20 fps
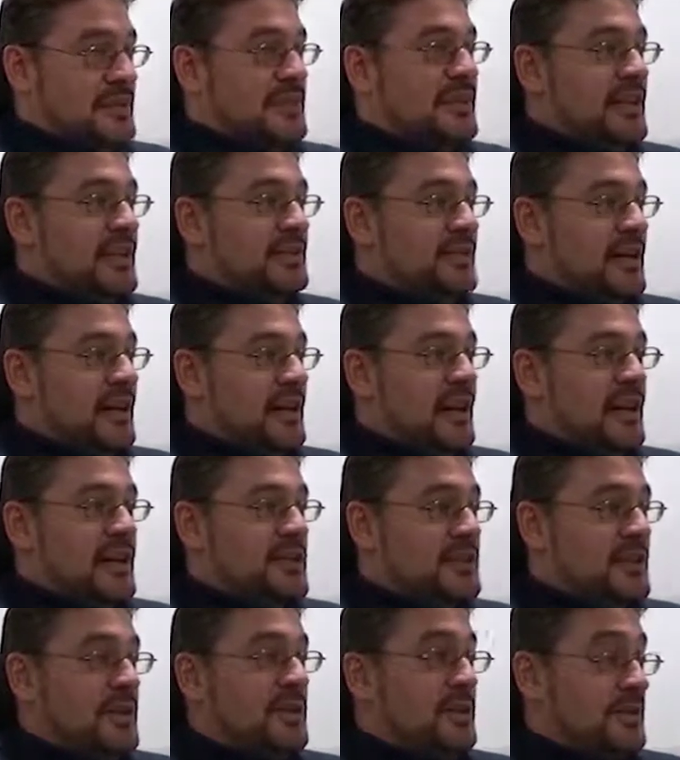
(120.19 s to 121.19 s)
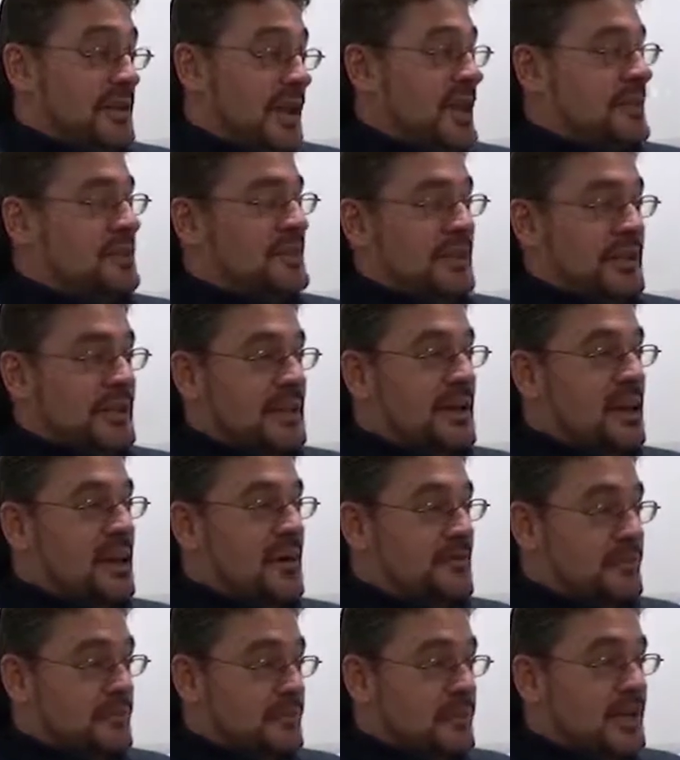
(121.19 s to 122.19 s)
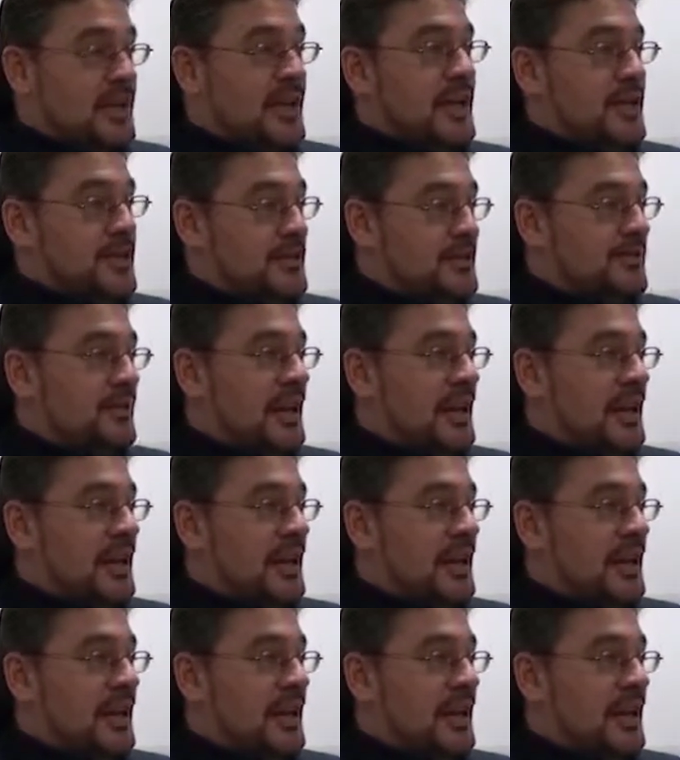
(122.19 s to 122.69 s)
the things I do is actually really good